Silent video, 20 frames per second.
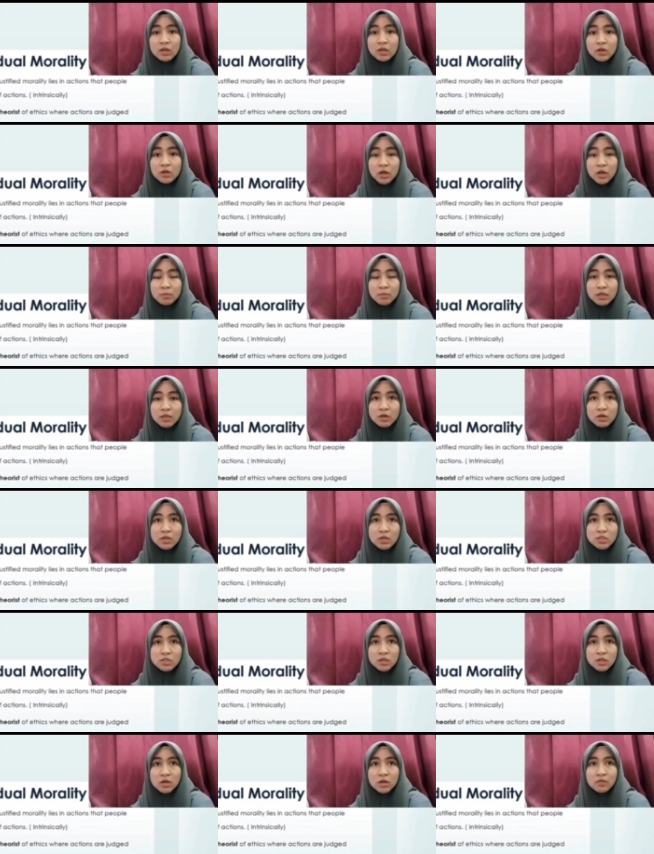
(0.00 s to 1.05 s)
not
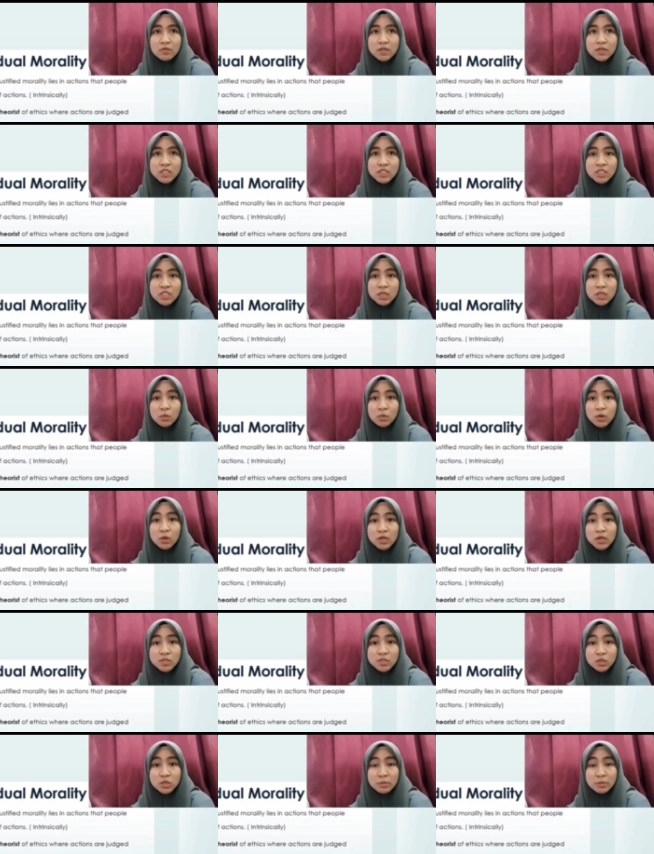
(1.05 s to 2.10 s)
because of she
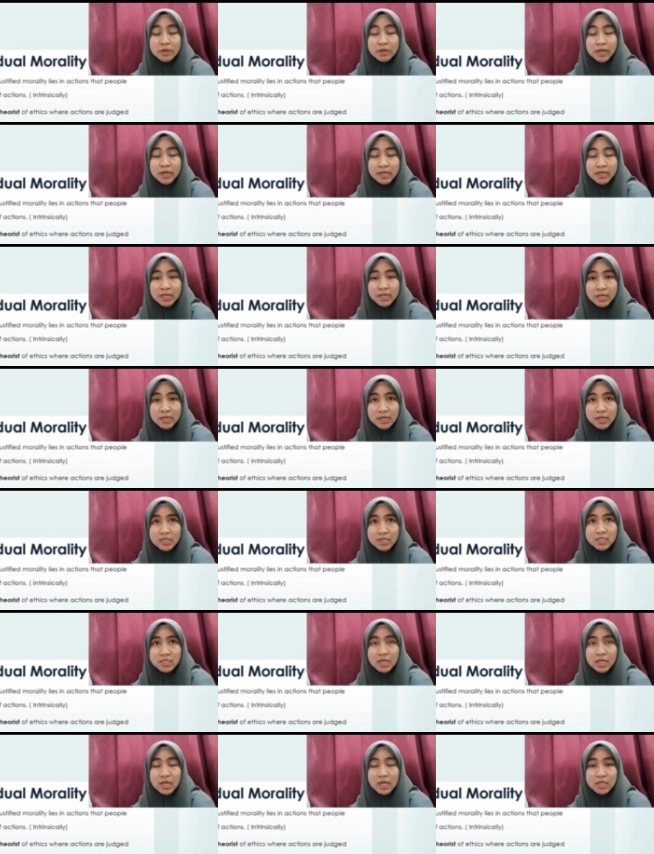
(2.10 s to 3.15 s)
wants to be
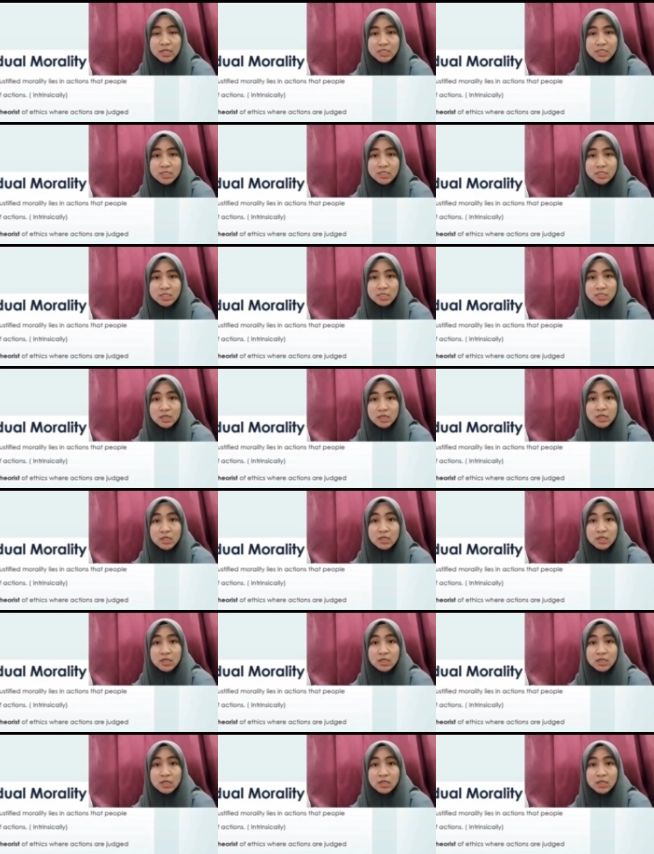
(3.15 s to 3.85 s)
recognized as